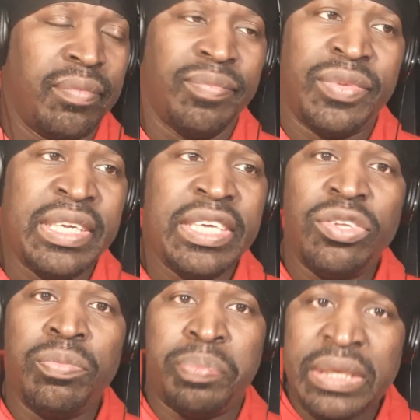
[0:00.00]
Then
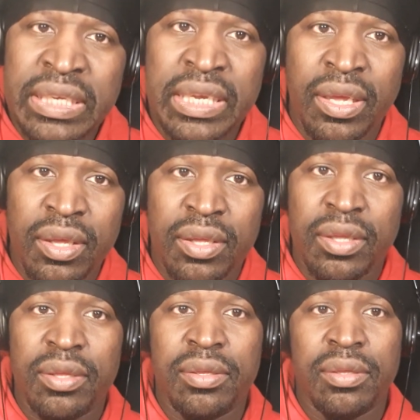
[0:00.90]
you big.
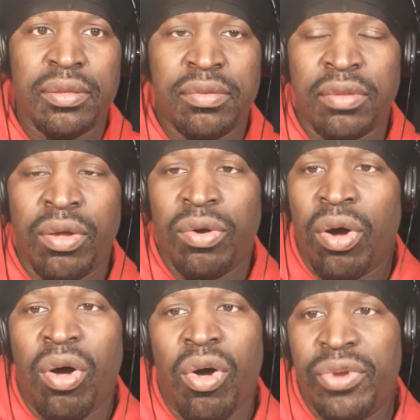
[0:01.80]
So
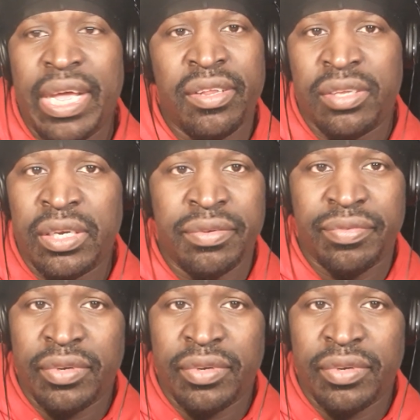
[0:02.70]
all that stuff